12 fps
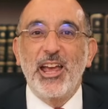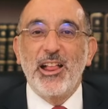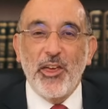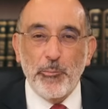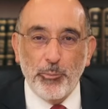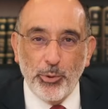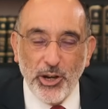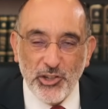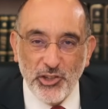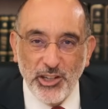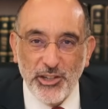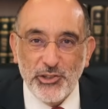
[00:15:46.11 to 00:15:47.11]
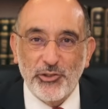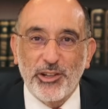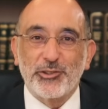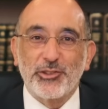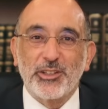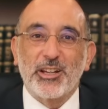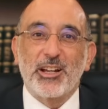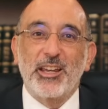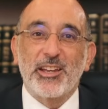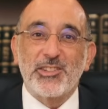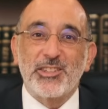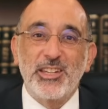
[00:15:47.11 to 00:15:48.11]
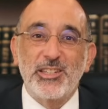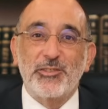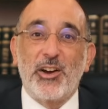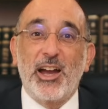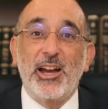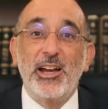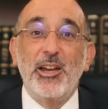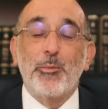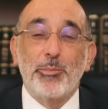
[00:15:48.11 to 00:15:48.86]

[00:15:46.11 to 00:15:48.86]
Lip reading: they pressure Israel to declare ceasefire